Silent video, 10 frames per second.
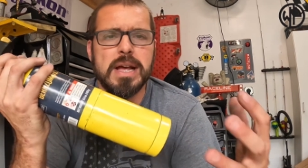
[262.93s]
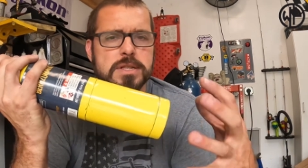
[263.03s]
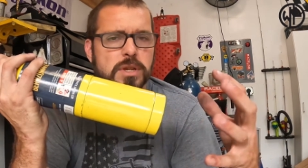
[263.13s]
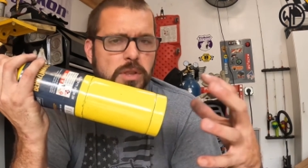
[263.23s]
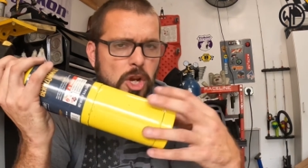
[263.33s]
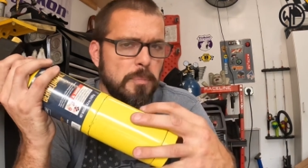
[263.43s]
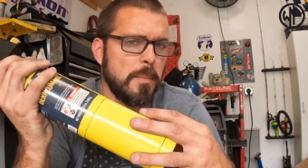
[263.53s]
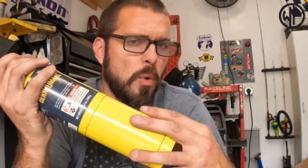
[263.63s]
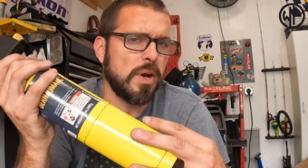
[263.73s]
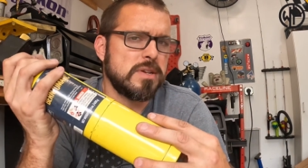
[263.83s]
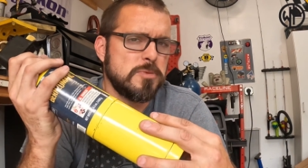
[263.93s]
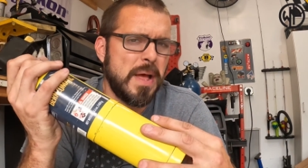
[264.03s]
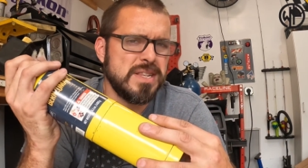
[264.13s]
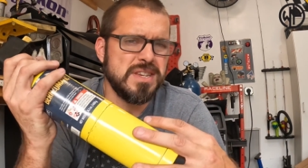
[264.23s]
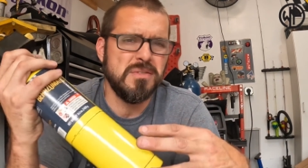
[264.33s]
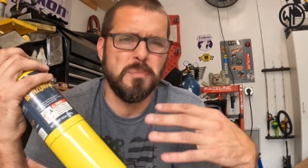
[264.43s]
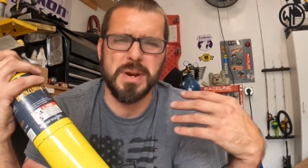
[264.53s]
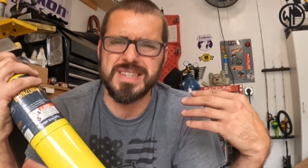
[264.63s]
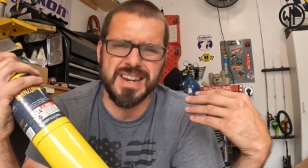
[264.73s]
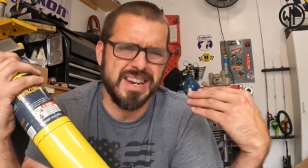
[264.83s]
It's a little bit more expensive,
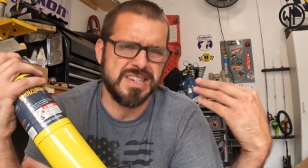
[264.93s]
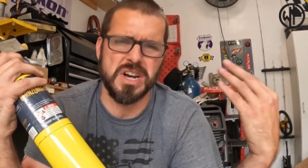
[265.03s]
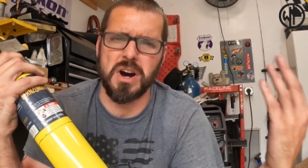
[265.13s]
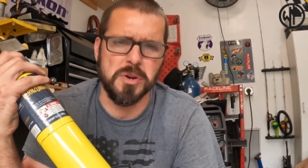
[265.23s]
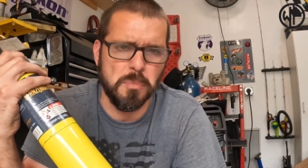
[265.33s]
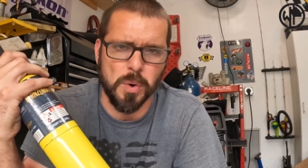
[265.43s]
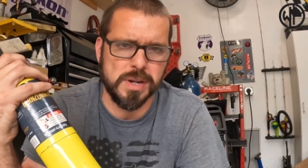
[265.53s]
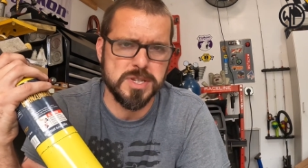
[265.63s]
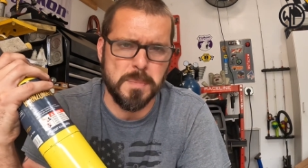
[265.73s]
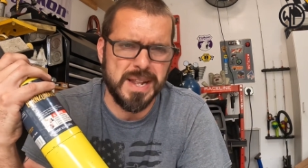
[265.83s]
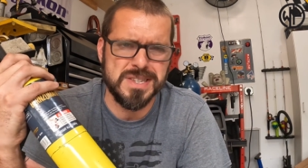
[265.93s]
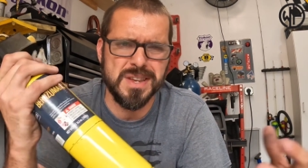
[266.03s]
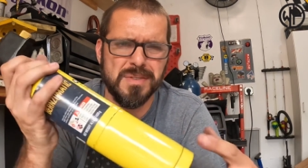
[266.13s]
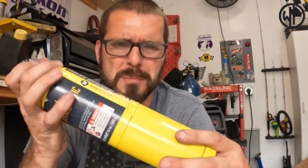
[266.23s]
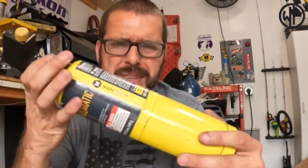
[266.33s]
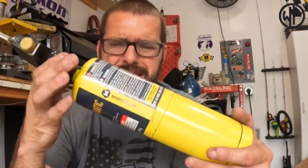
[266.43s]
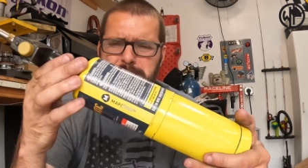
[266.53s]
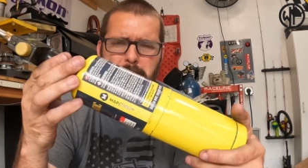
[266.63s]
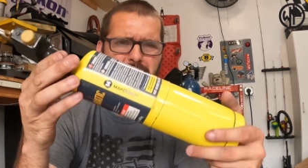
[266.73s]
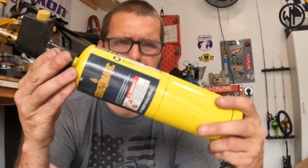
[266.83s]
but it's not a ton more expensive. I mean, this
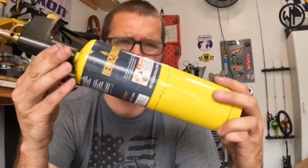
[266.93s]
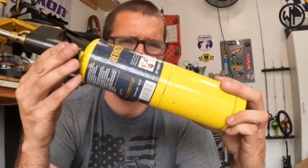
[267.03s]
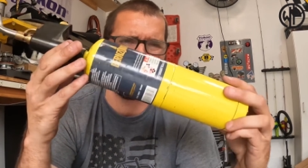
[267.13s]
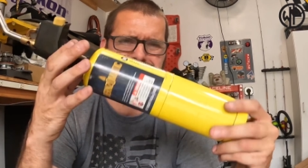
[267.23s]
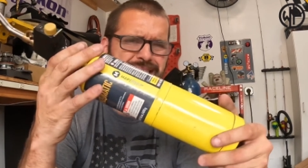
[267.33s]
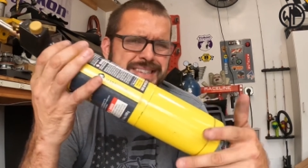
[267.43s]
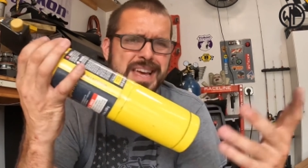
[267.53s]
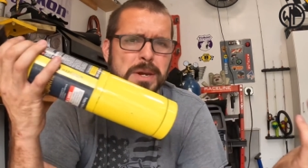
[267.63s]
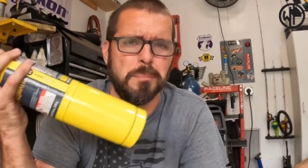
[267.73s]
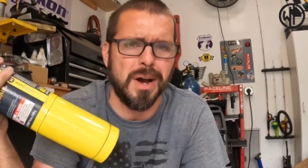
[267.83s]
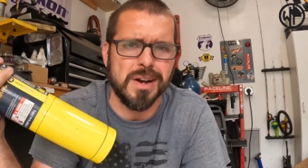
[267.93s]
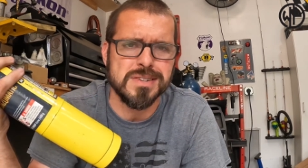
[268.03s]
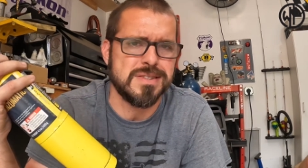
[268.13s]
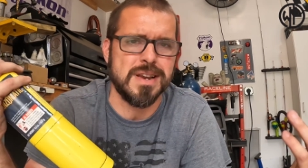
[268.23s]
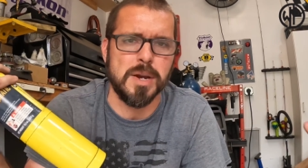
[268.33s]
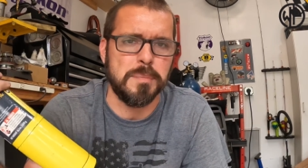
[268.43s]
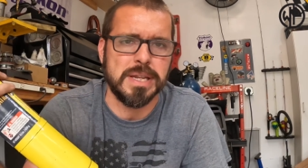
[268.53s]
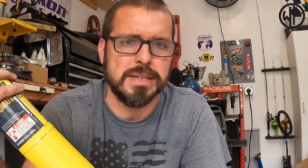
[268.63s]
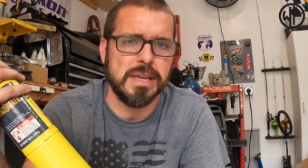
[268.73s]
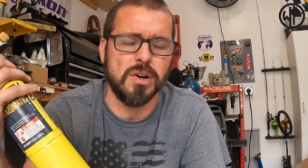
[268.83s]
bottle here is like 10 bucks, it's not a
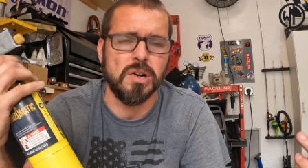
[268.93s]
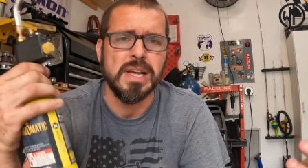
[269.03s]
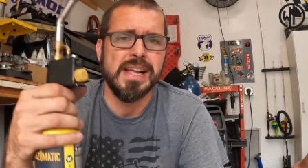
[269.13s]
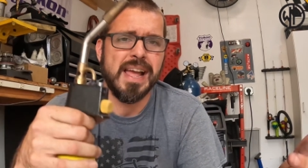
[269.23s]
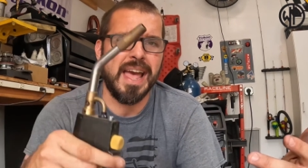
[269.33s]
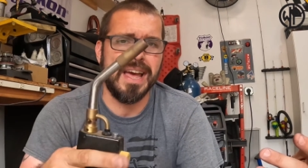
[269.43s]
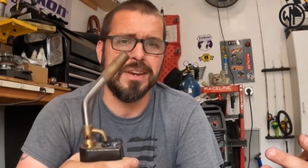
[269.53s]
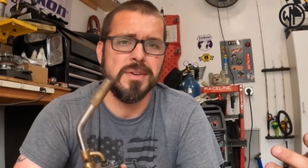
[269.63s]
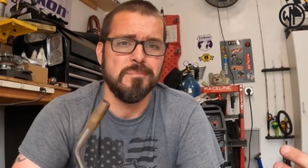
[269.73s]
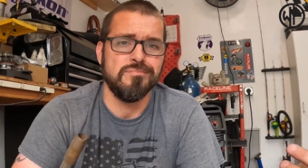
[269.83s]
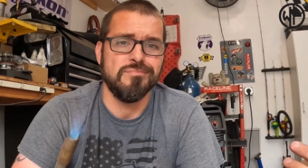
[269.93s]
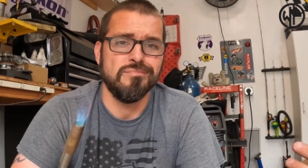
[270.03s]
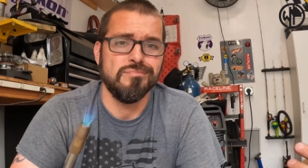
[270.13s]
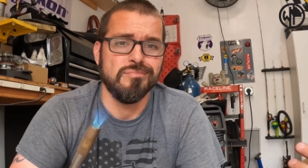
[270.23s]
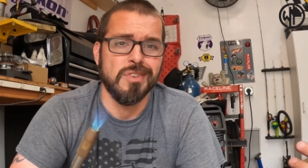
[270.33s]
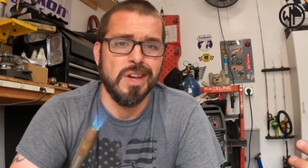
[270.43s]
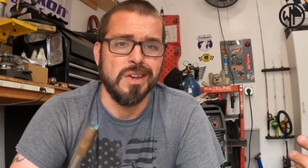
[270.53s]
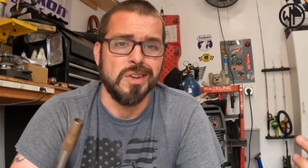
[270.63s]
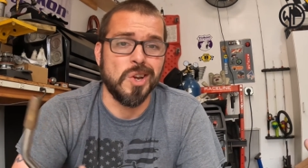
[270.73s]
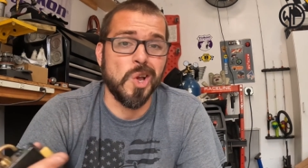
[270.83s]
big deal. And
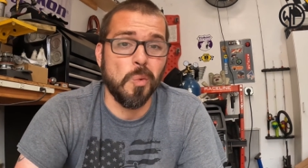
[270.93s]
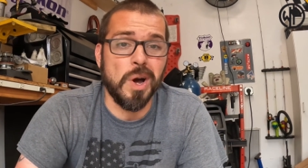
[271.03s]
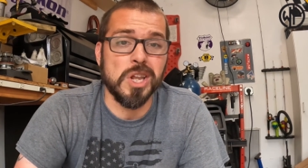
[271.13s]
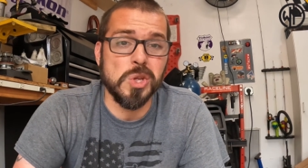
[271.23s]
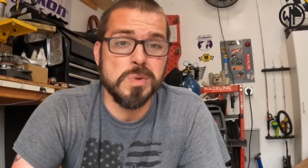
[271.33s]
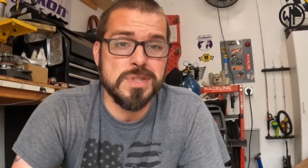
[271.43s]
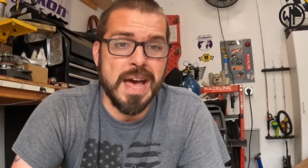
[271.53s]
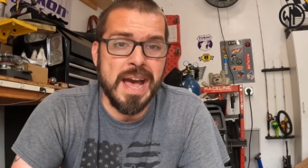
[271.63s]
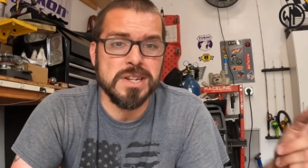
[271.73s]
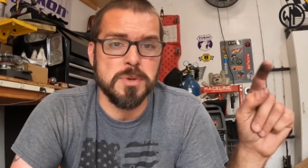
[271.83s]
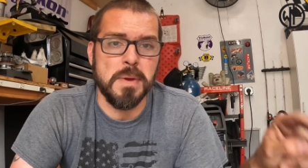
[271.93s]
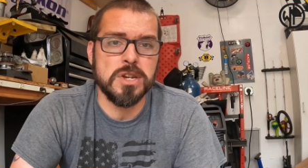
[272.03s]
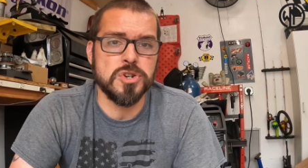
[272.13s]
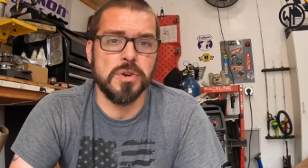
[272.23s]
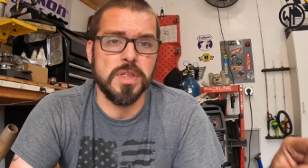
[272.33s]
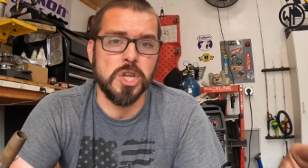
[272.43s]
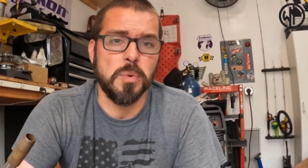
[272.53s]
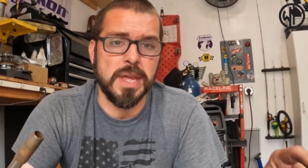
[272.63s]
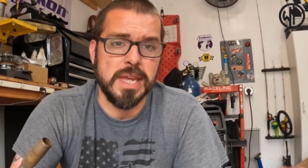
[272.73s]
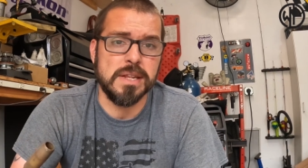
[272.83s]
you're gonna wanna use that to make sure that you
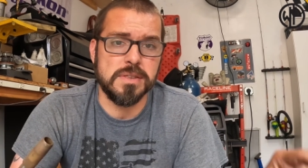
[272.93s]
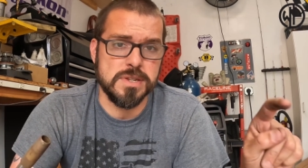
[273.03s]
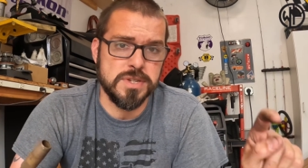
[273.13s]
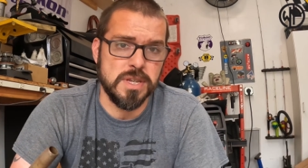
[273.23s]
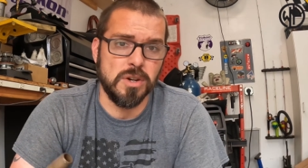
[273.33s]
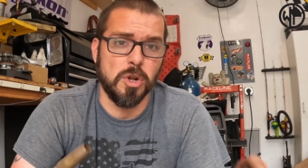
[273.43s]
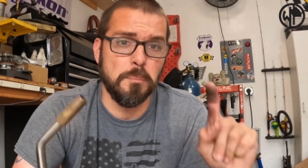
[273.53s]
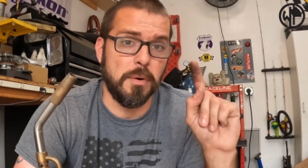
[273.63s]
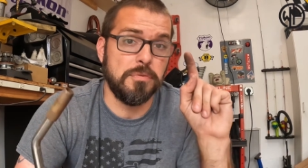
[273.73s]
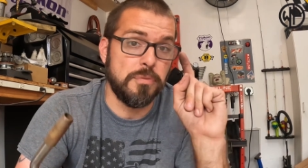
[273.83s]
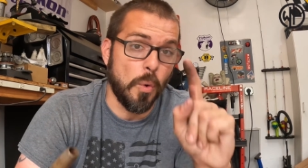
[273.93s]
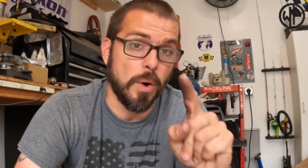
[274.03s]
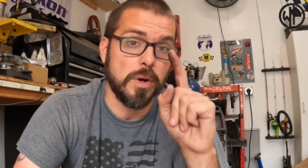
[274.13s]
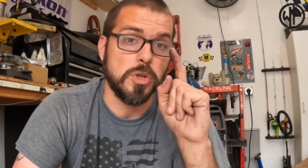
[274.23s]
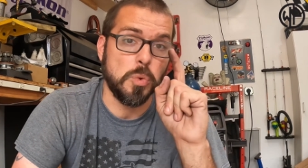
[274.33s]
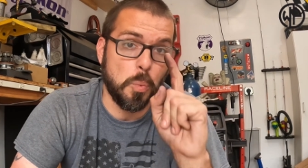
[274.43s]
heat the steel before you